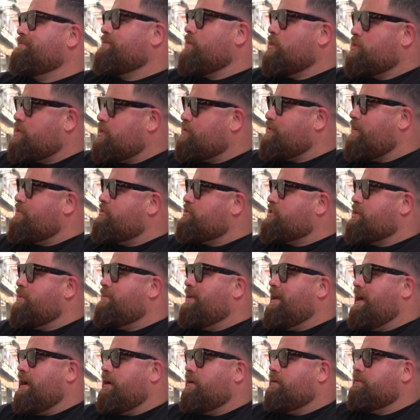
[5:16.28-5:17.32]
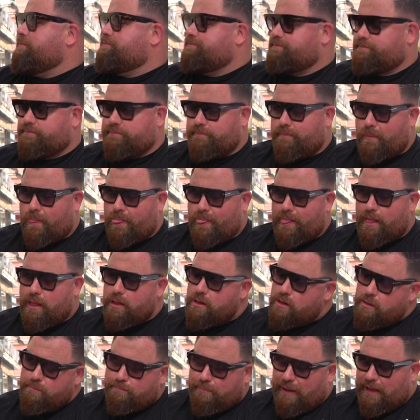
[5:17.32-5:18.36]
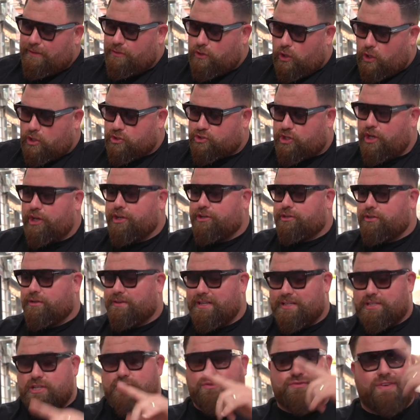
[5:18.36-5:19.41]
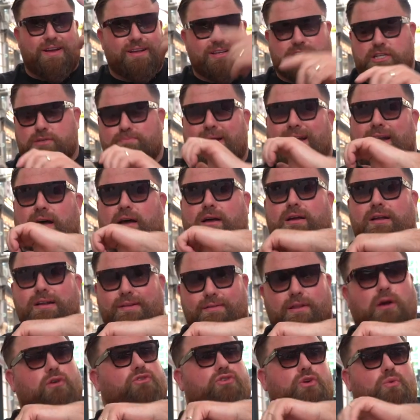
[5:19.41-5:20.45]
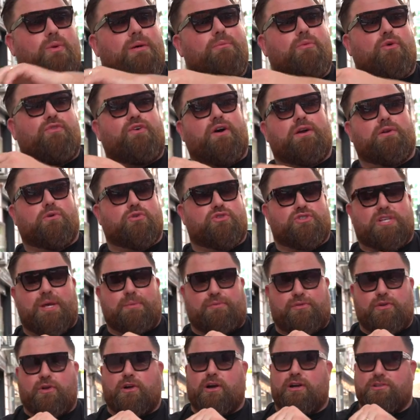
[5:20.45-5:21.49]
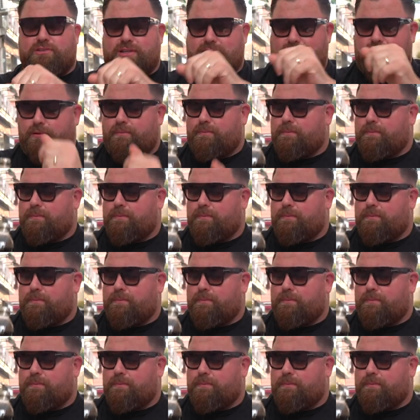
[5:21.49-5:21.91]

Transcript: which is very similar, but not as good. This is better. I'll do one more final sip for you guys now.